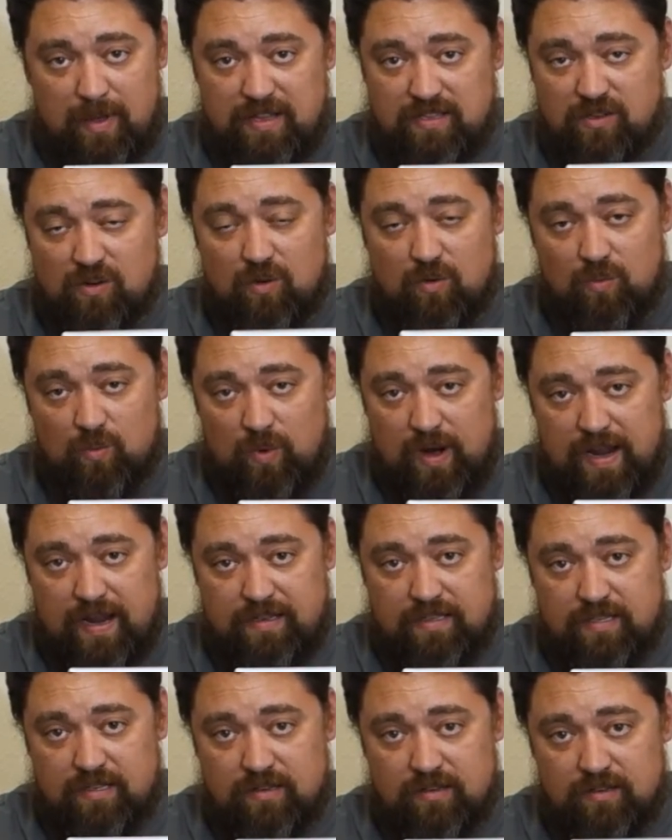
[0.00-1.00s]
Has a
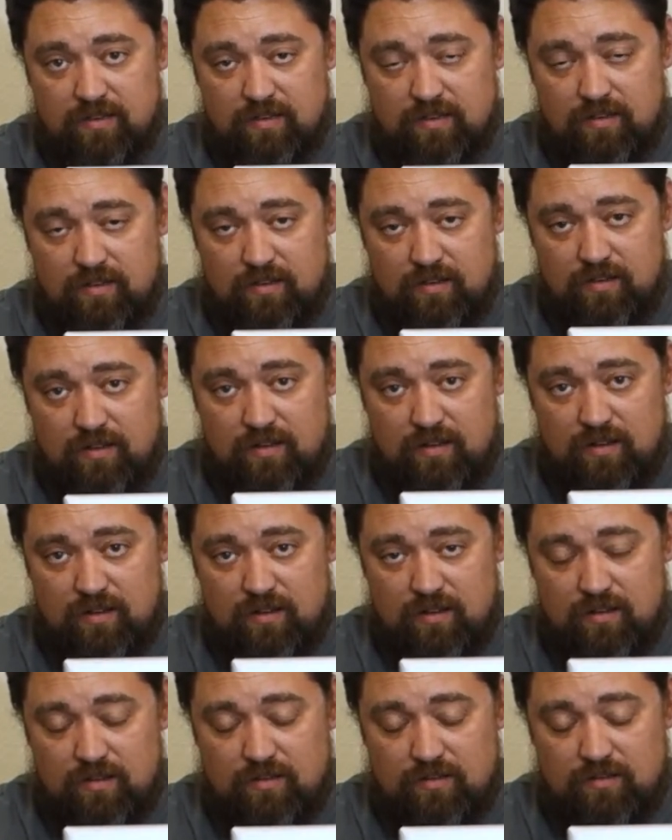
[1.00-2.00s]
great
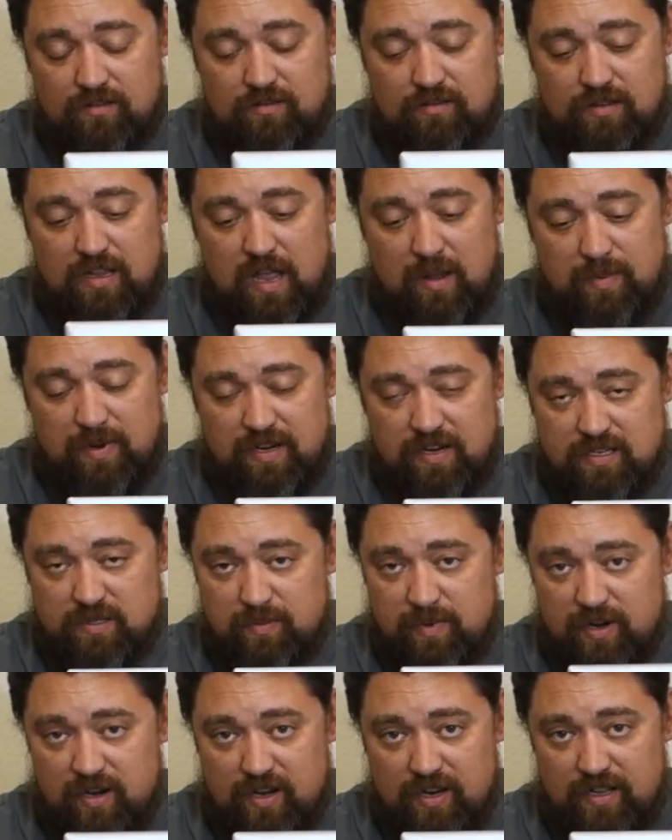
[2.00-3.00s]
typing
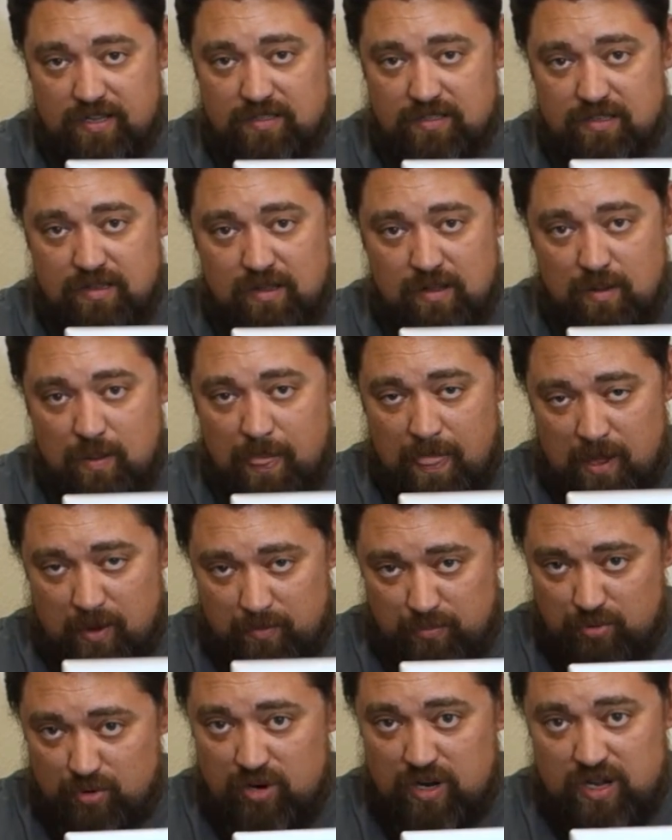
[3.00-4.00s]
experience, a
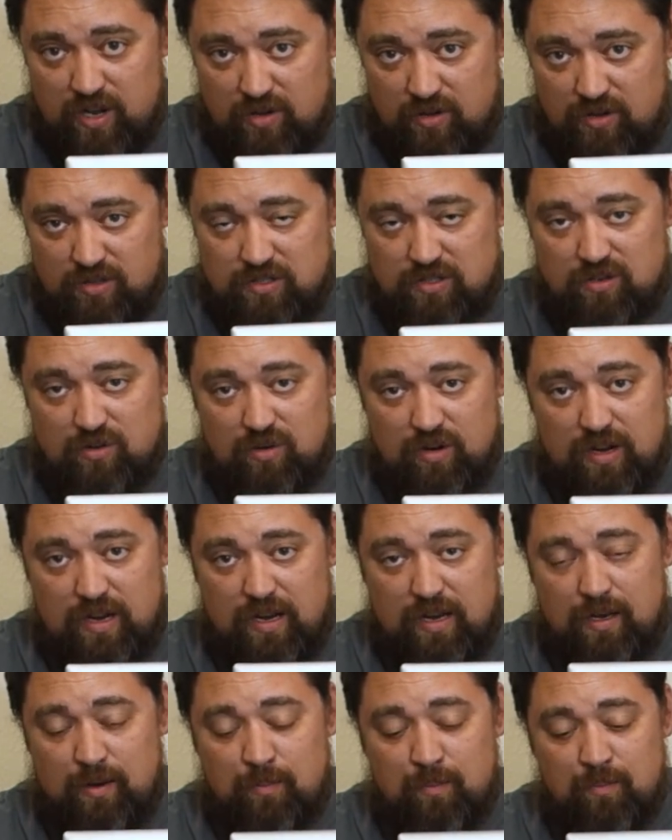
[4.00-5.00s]
pretty good
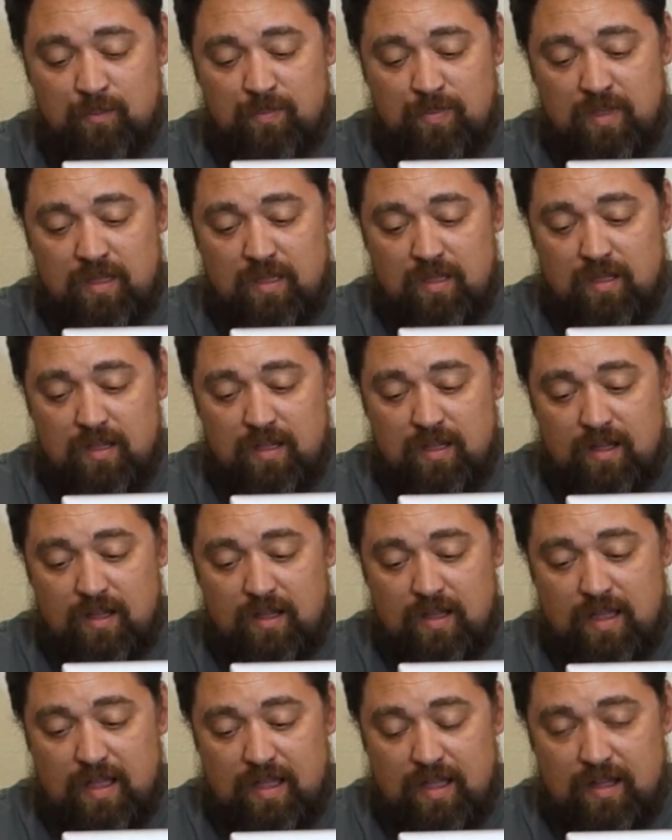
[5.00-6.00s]
screen,
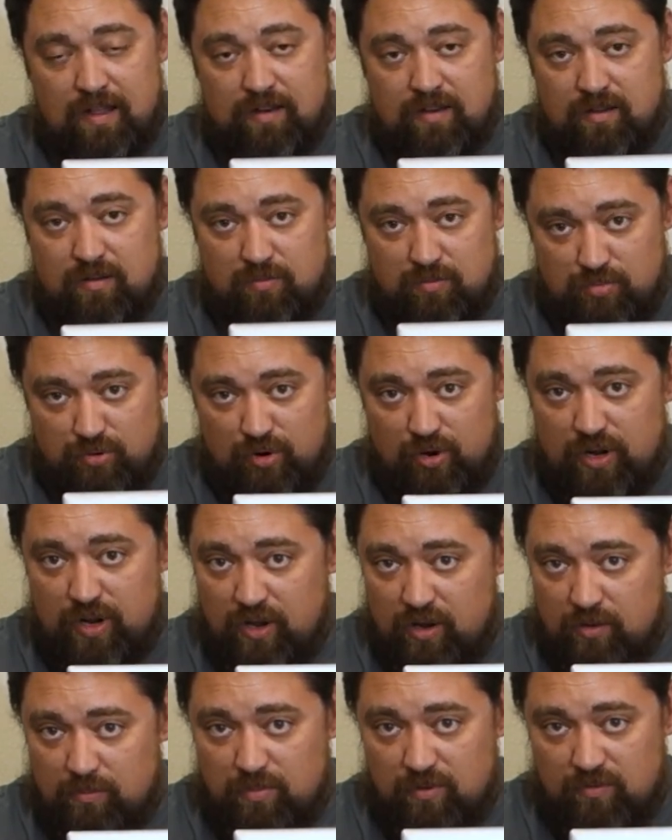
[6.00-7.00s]
and pretty
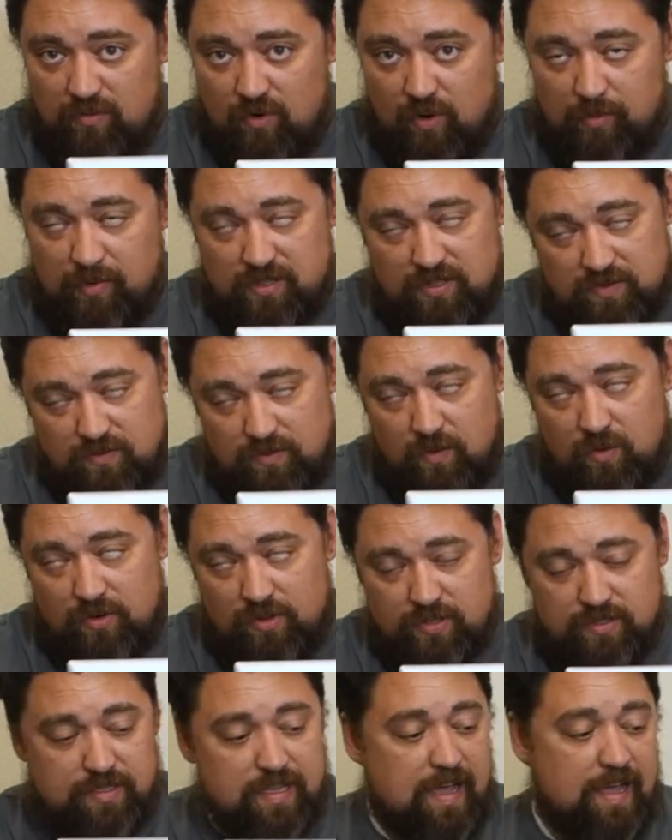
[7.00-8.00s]
good performance for
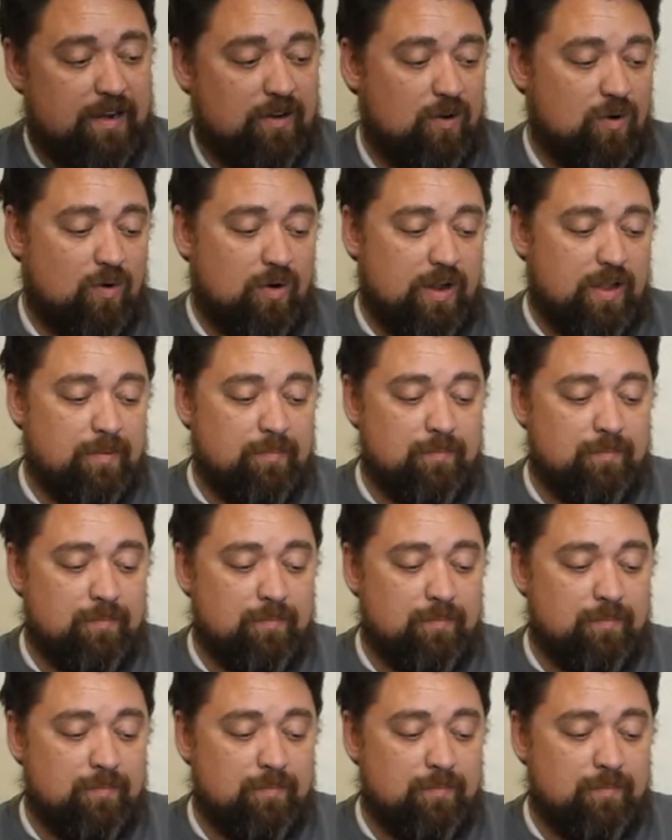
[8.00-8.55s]
this category.